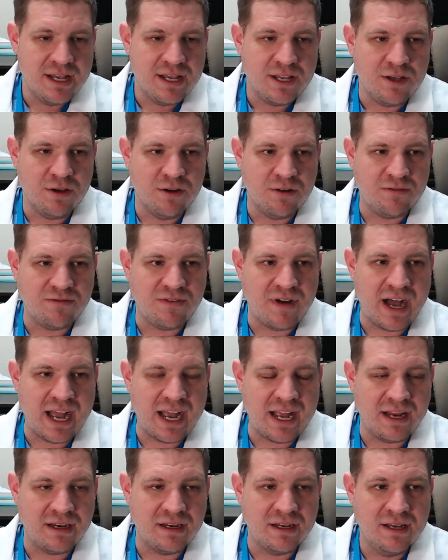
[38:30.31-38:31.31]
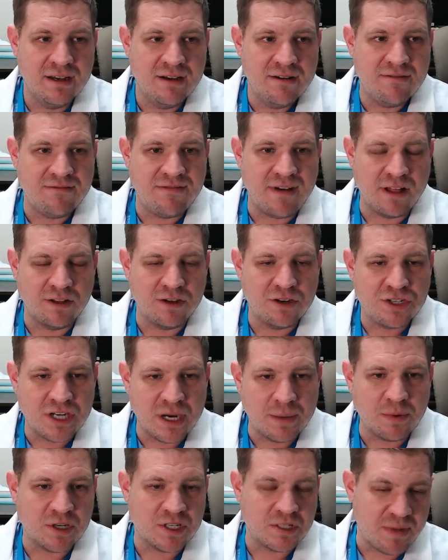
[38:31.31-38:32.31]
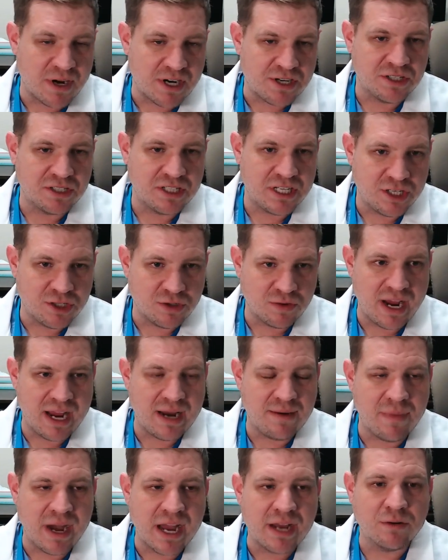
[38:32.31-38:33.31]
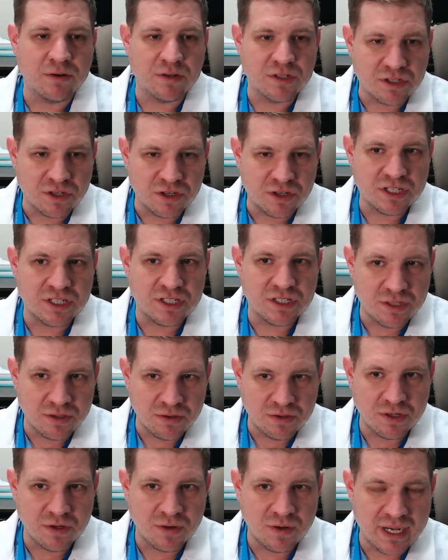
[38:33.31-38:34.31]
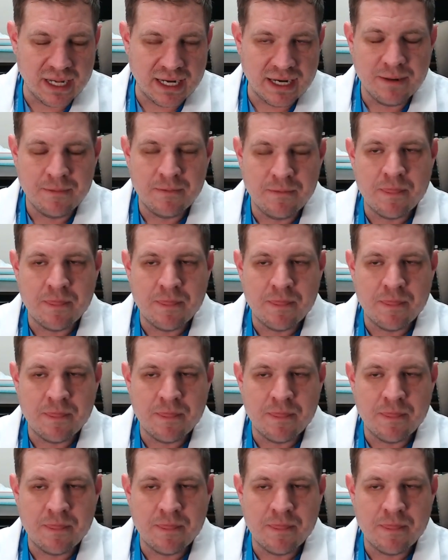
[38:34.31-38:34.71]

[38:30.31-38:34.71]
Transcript: You'll find fellowship or specialty trained microsurgeons who do it.